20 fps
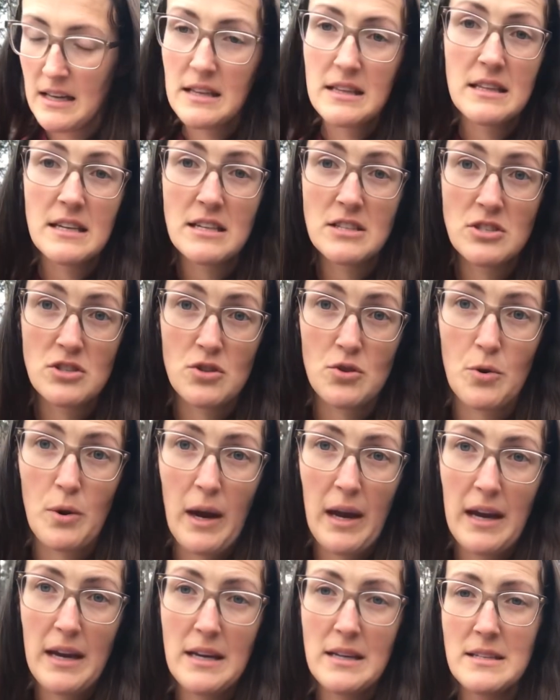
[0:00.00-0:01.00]
these
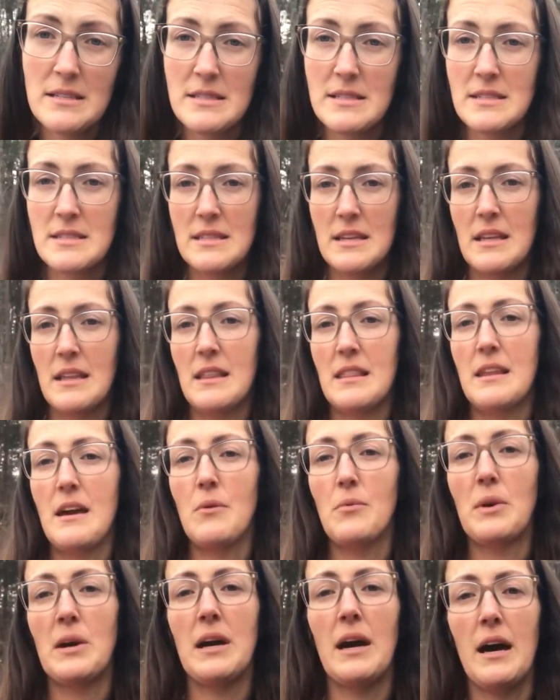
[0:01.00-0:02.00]
trays
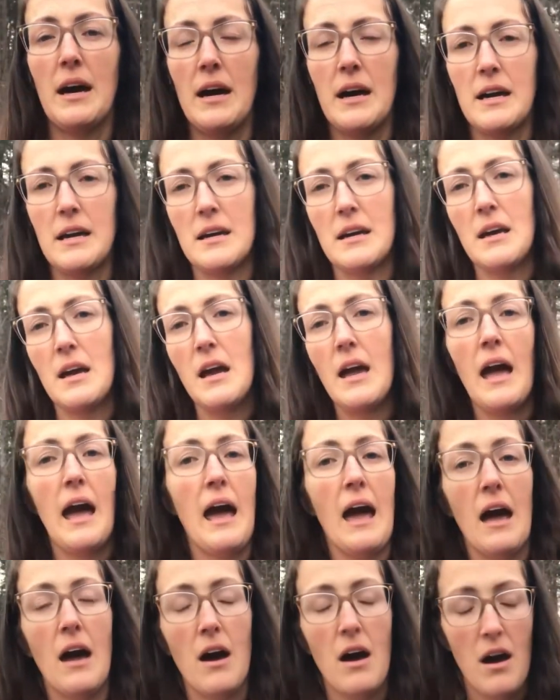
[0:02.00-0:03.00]
that we got.
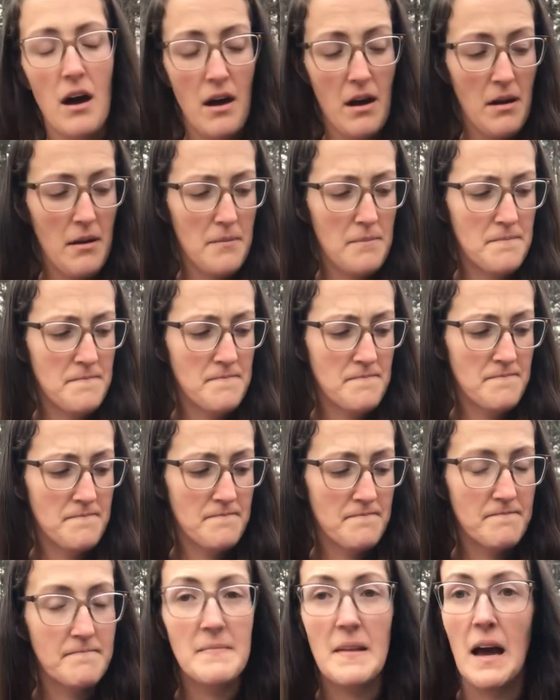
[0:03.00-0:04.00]

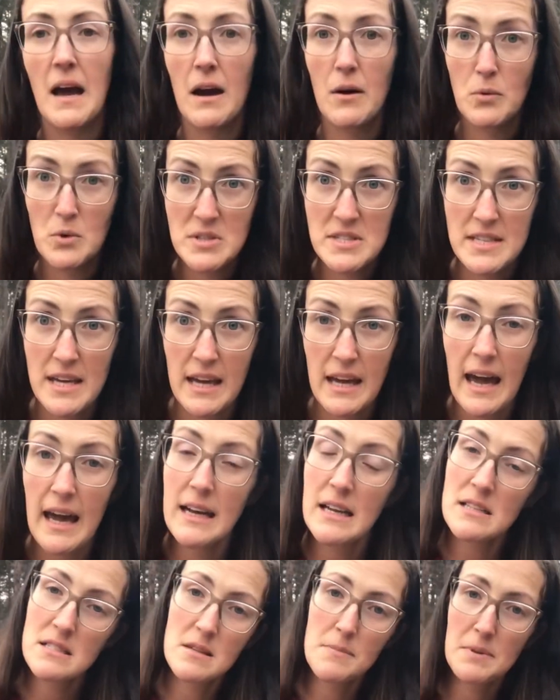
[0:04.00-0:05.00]
I will say
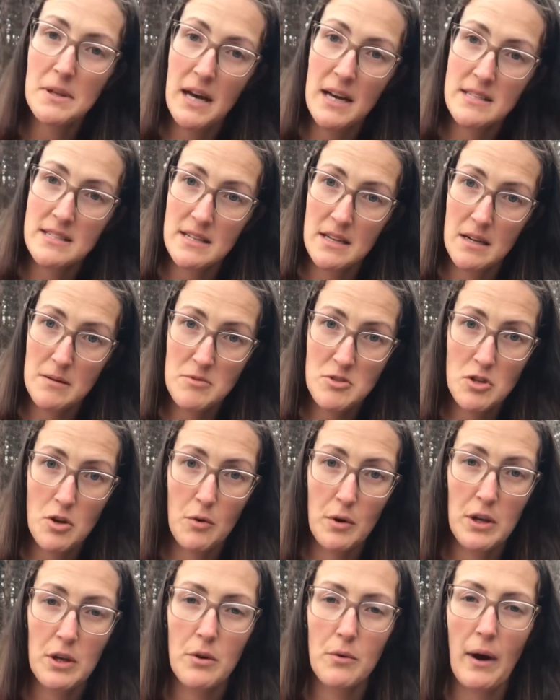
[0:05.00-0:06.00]
any supplies that I'm
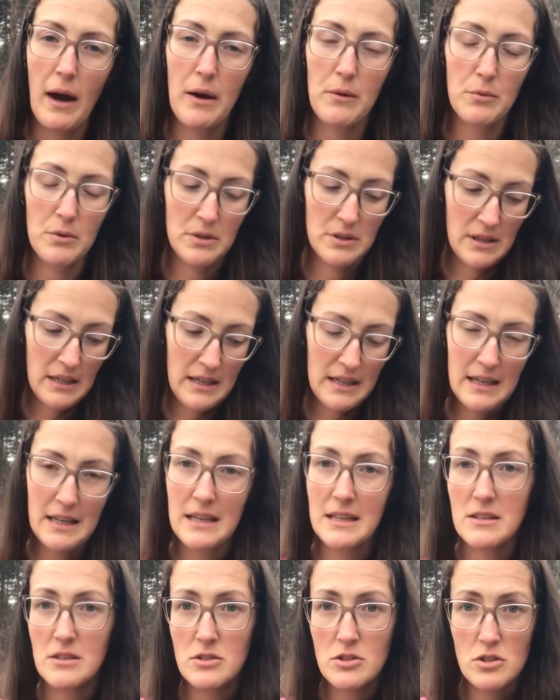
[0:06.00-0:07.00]
showing you, I will link
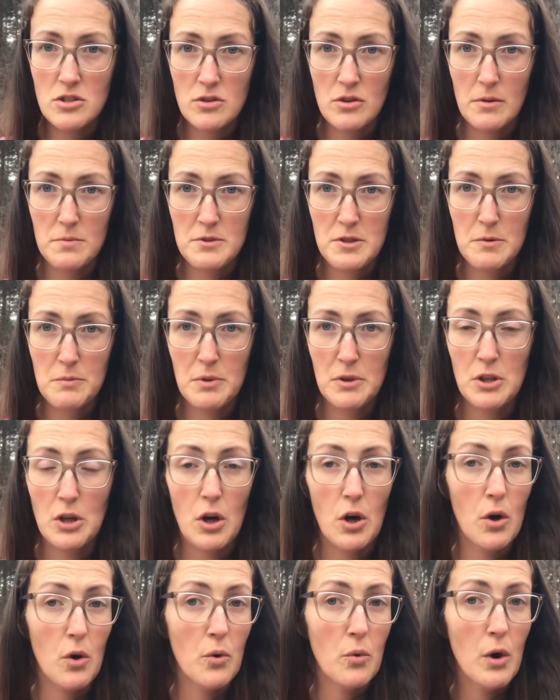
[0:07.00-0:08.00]
in the description
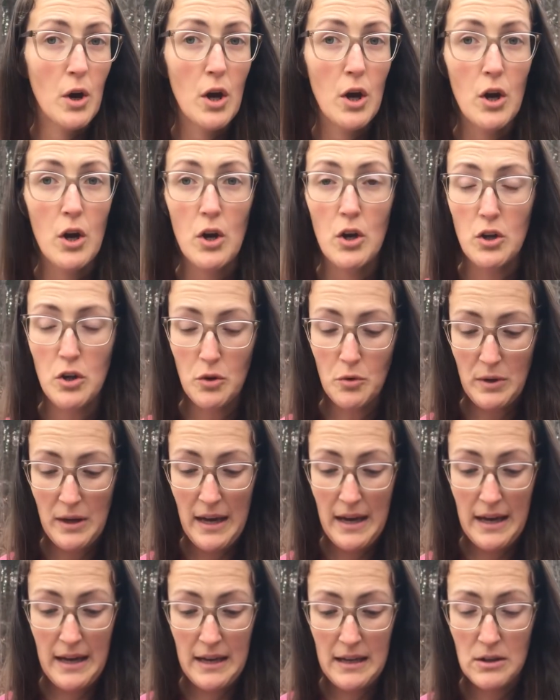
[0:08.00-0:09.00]
below. You
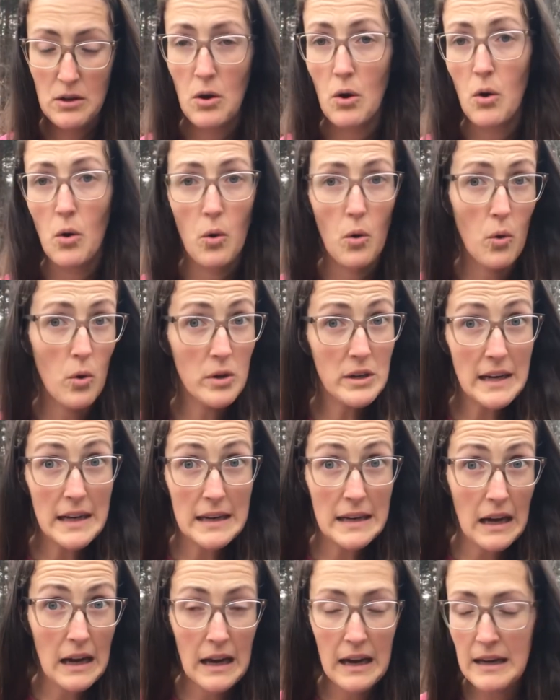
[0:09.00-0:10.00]
can or
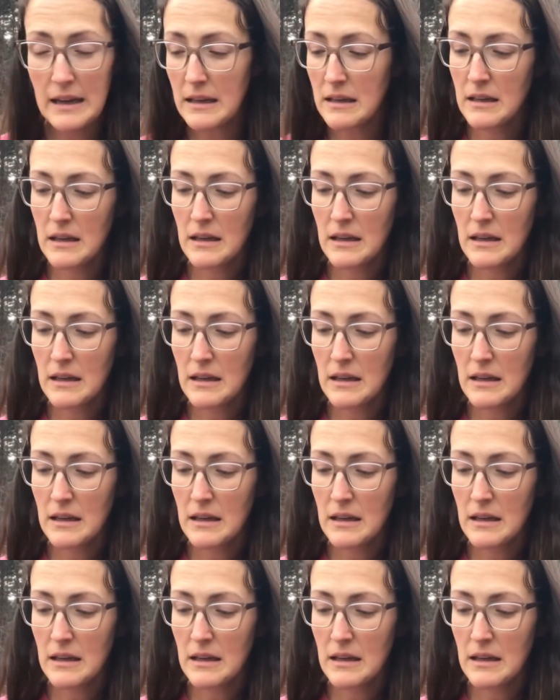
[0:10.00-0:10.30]
cannot